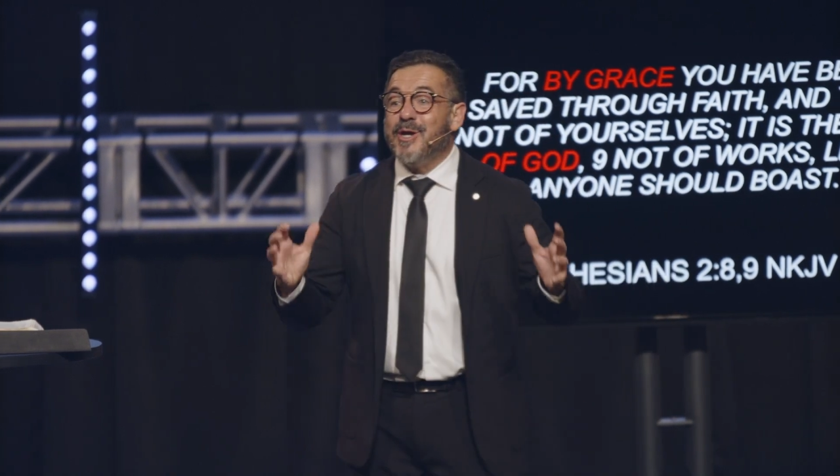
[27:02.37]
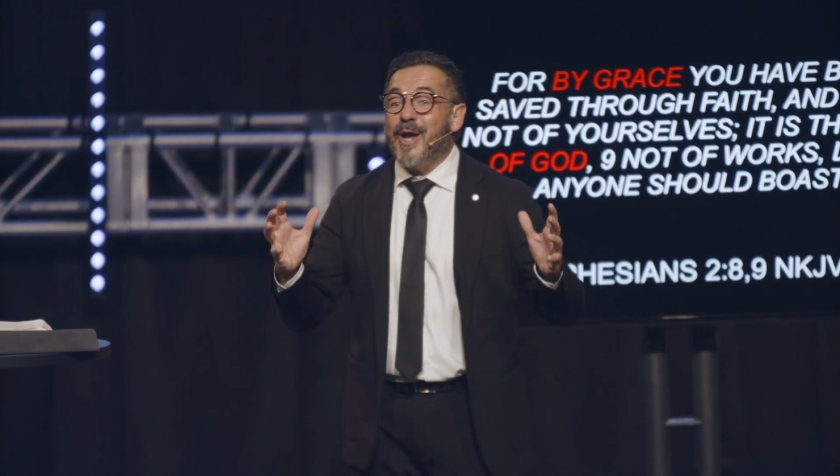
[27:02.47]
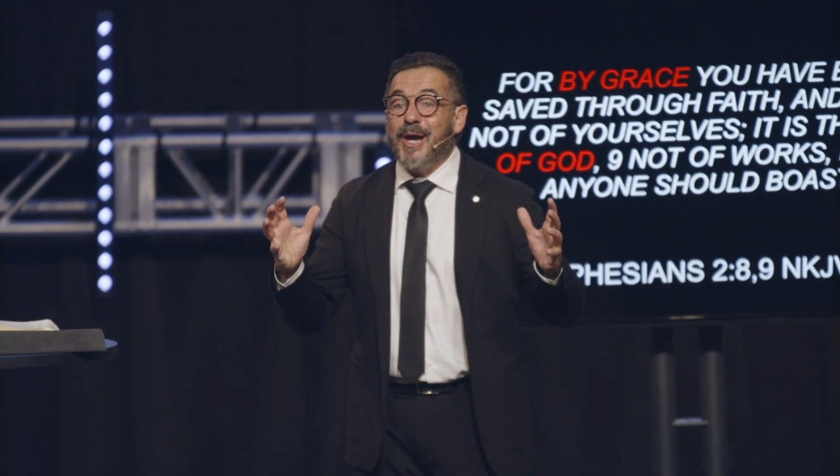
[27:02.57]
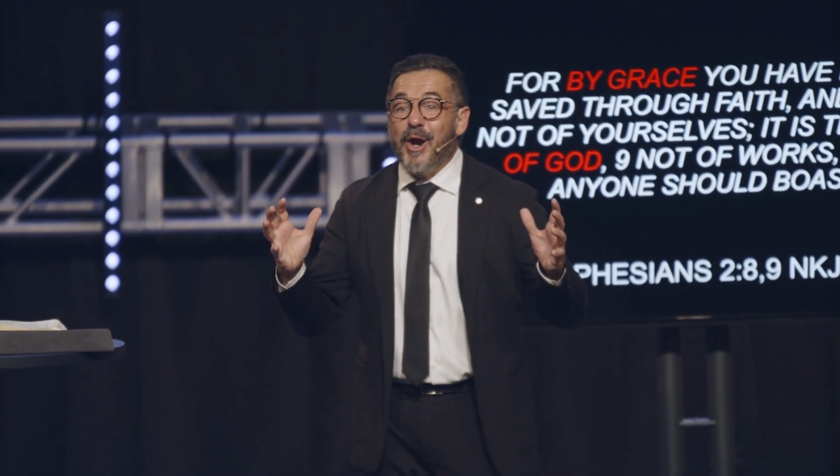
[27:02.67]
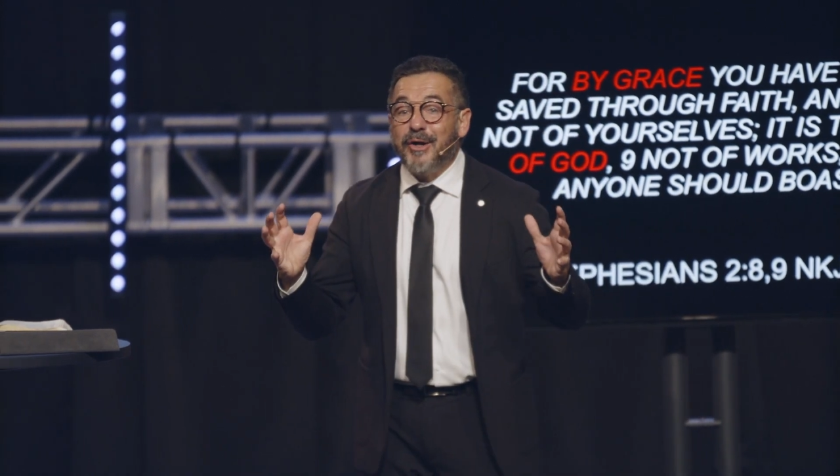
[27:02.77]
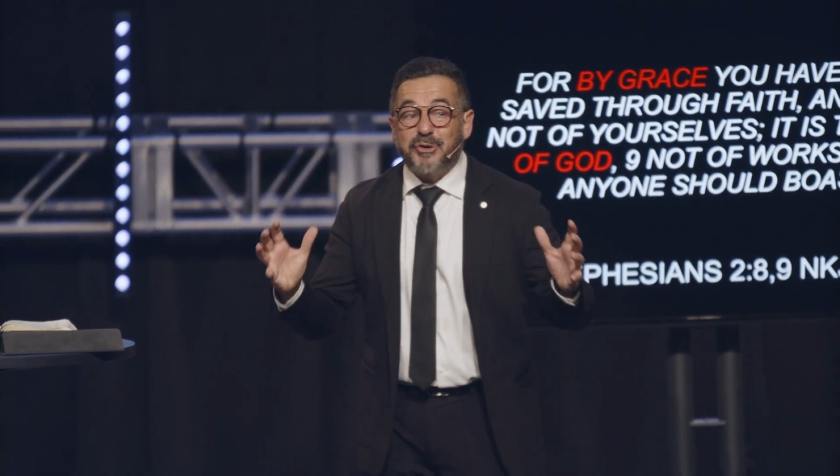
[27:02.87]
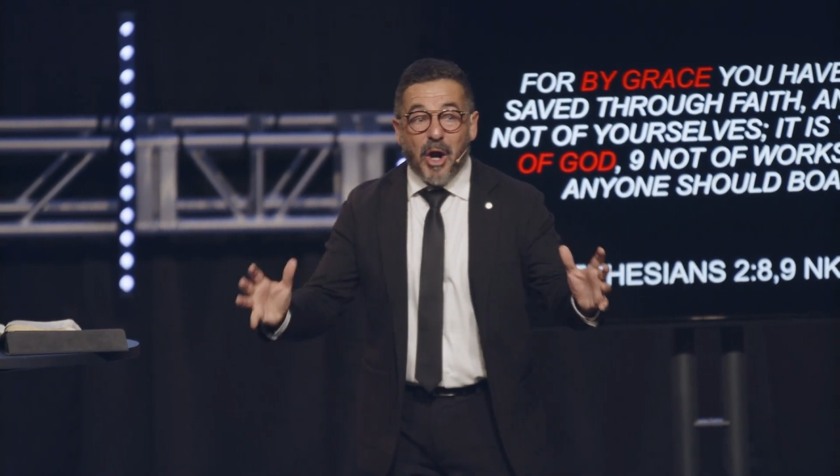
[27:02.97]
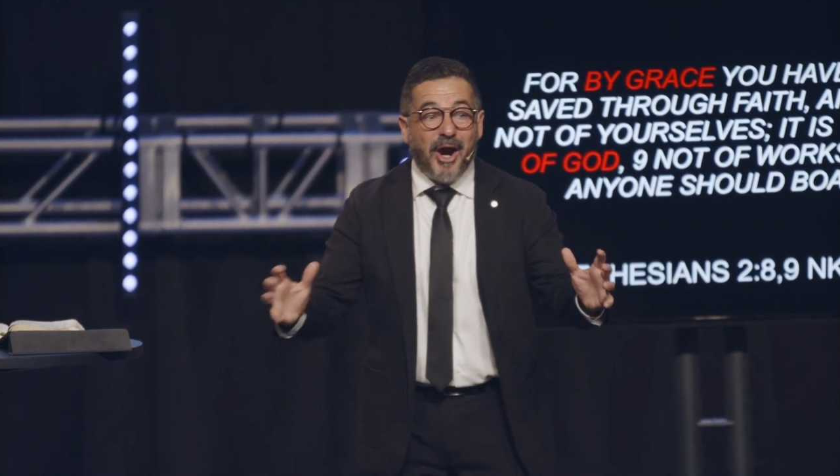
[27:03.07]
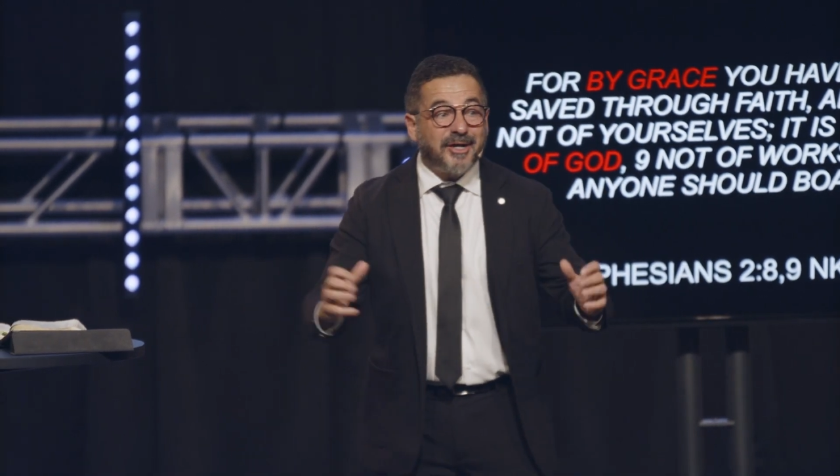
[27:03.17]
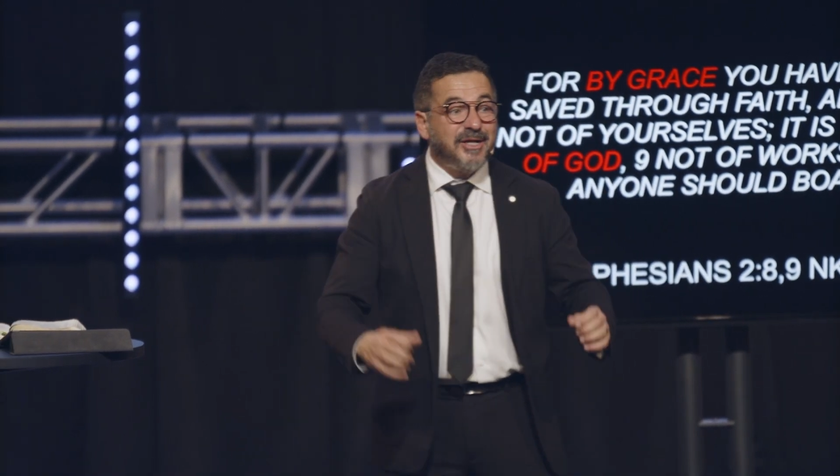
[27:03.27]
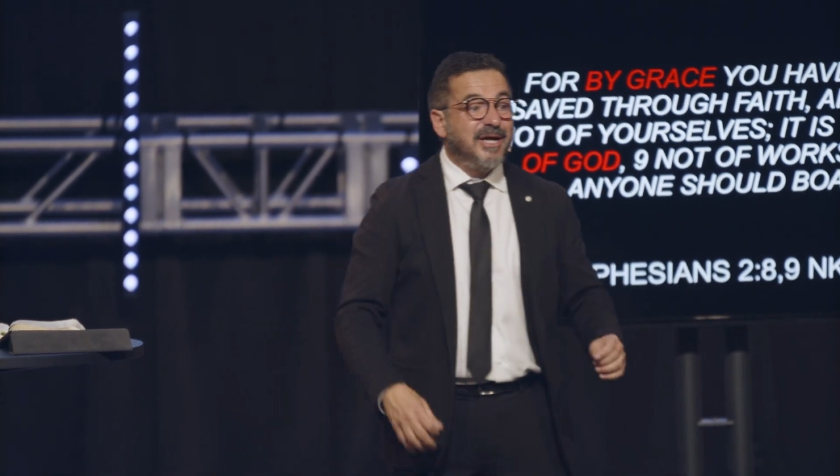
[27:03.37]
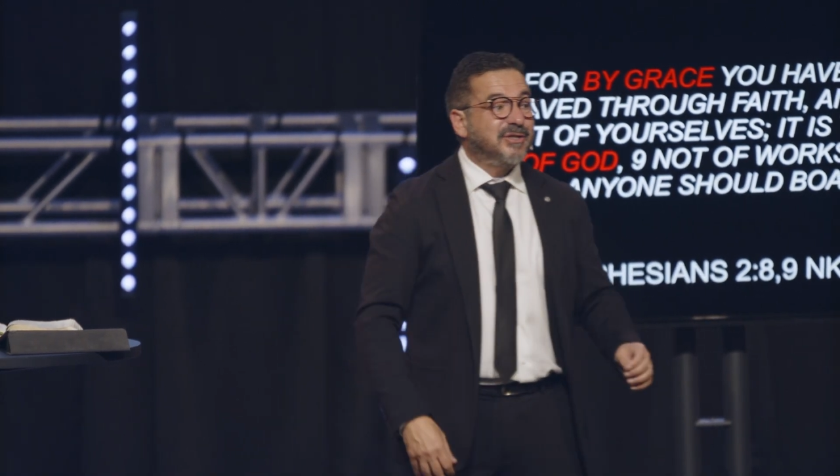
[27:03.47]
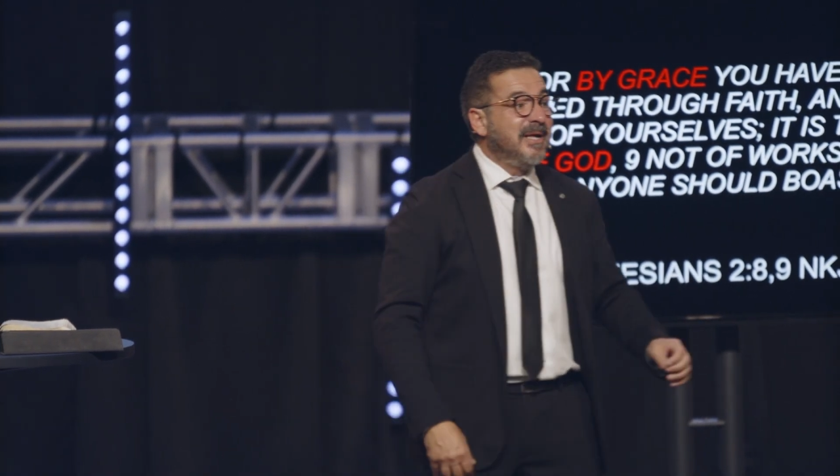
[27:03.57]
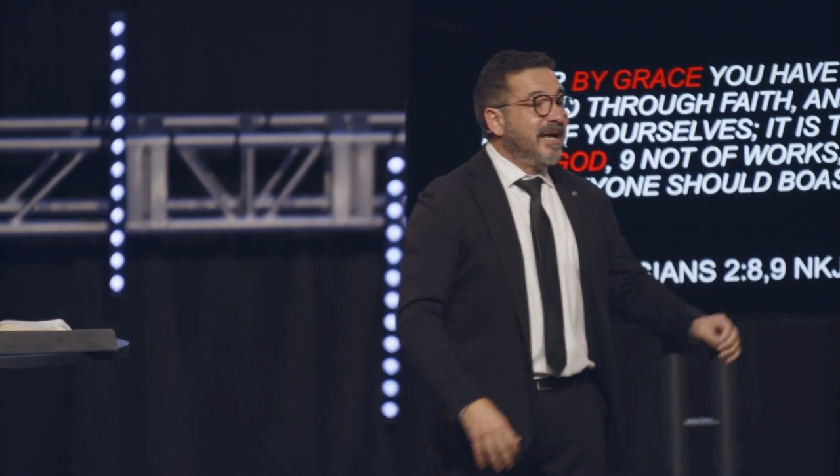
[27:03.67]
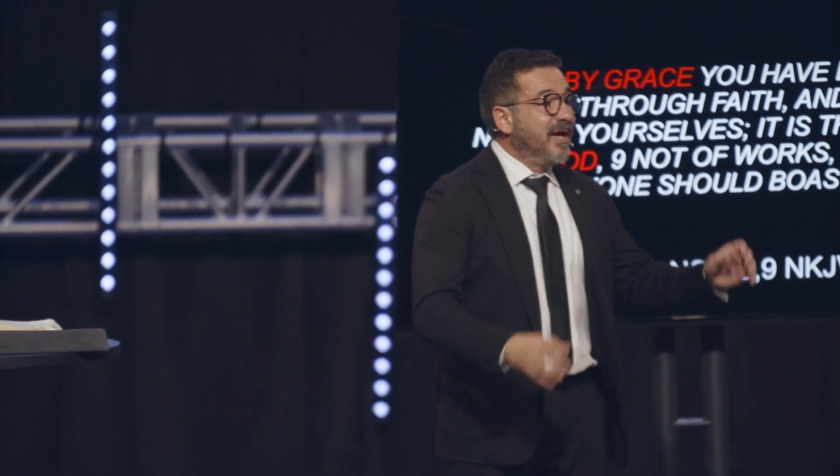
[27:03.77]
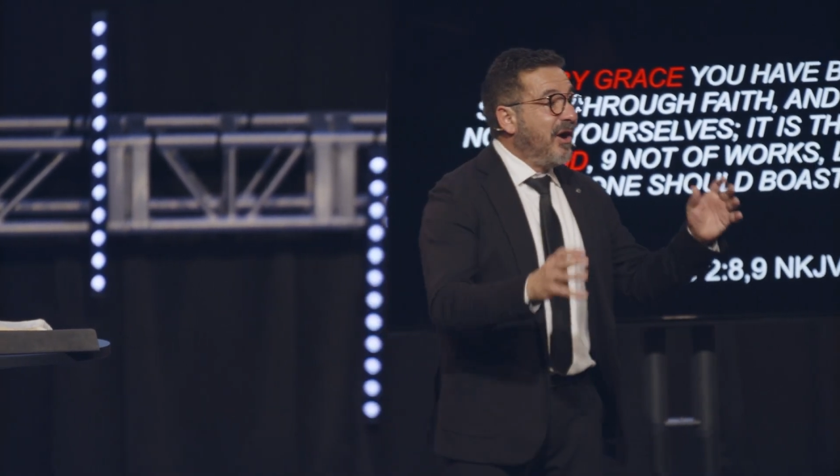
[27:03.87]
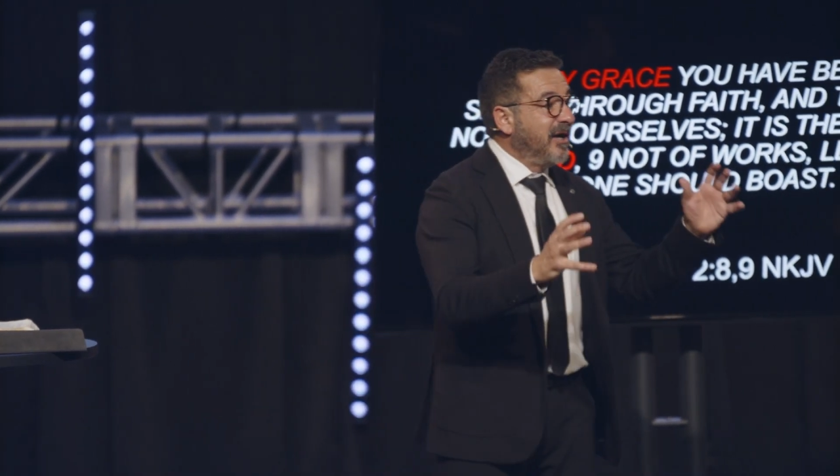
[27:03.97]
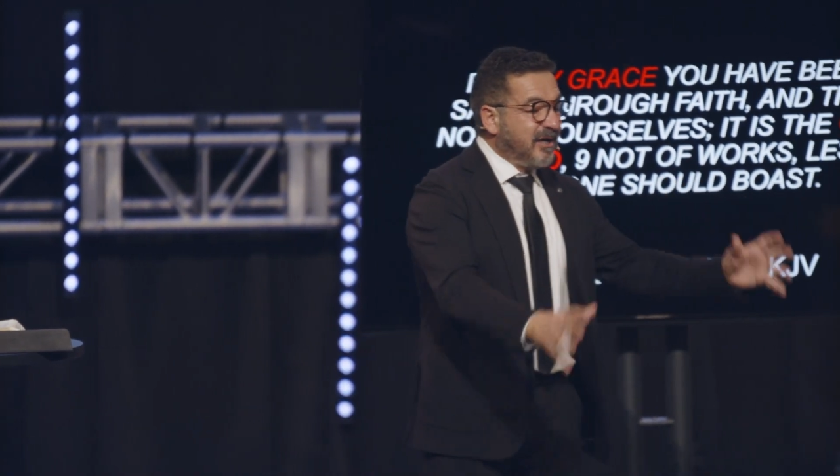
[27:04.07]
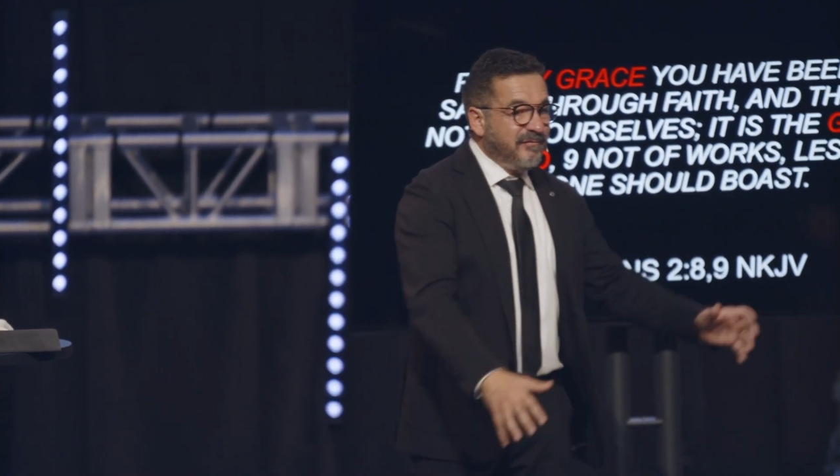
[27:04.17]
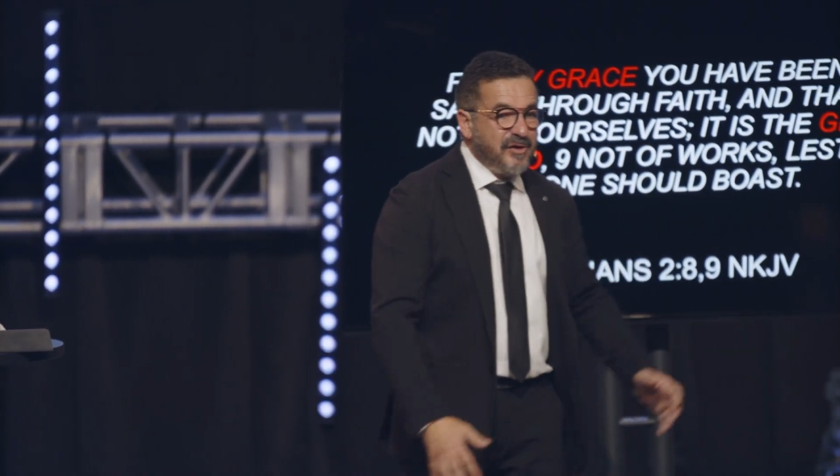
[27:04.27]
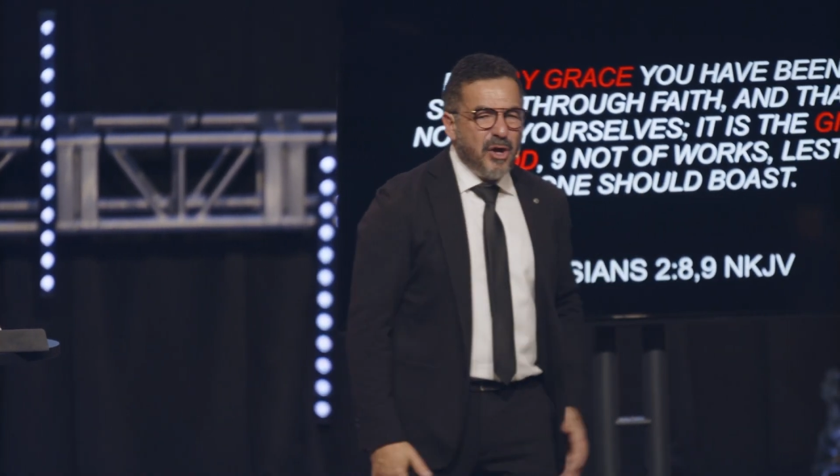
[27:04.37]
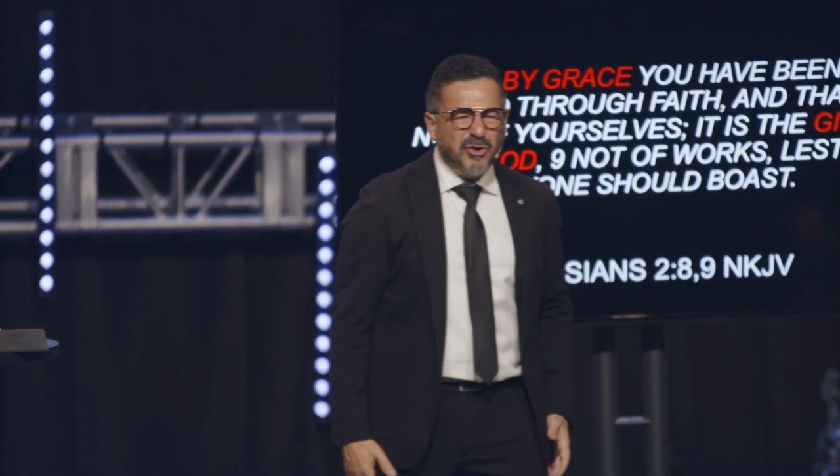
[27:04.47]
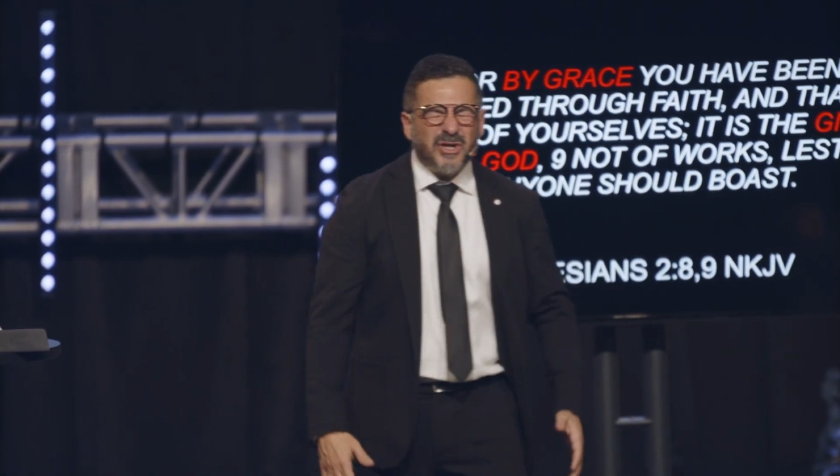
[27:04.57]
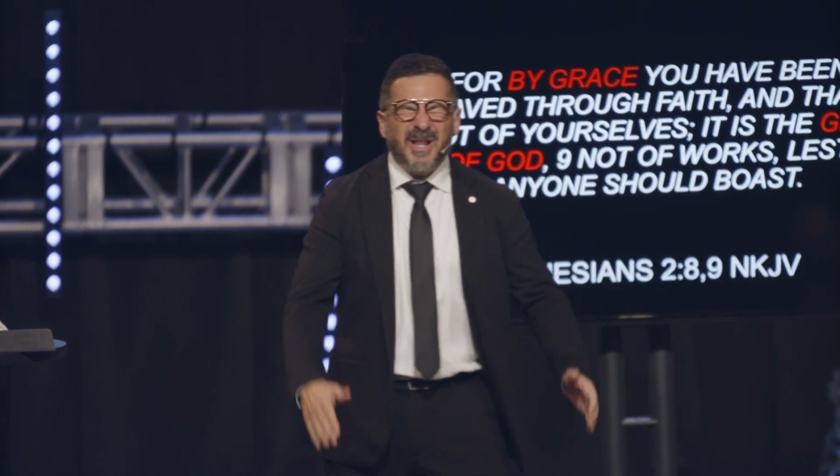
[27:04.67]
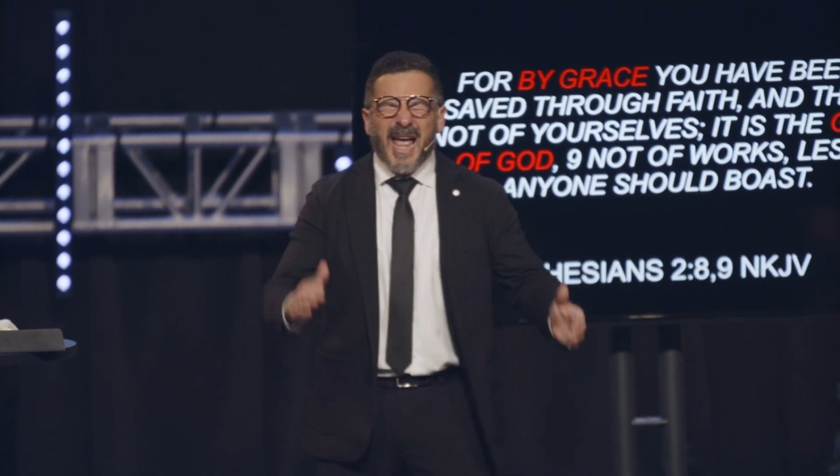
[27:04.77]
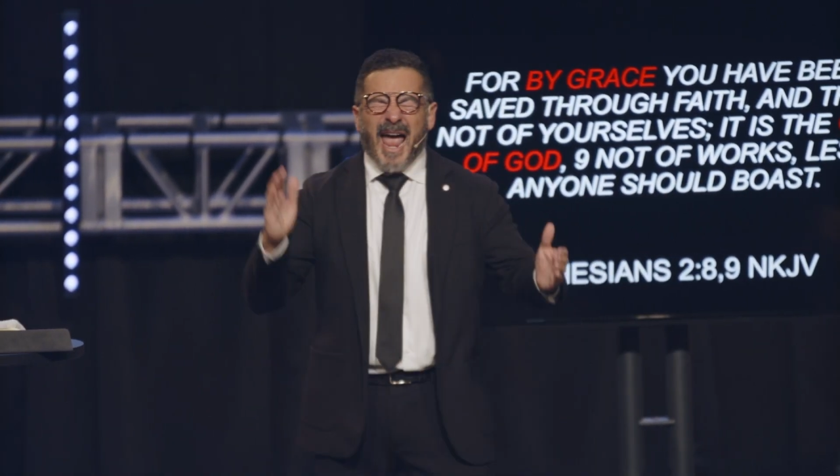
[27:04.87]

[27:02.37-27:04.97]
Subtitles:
in our darkness, in our confusion,